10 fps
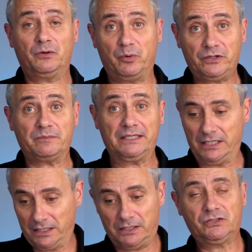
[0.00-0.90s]
an
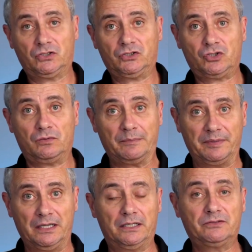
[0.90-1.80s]
appointment, he's gonna show
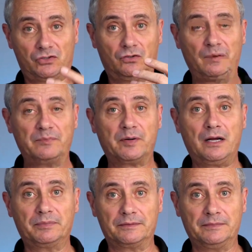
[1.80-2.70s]
up and solve my
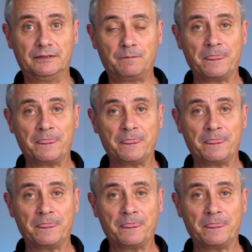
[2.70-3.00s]
problem.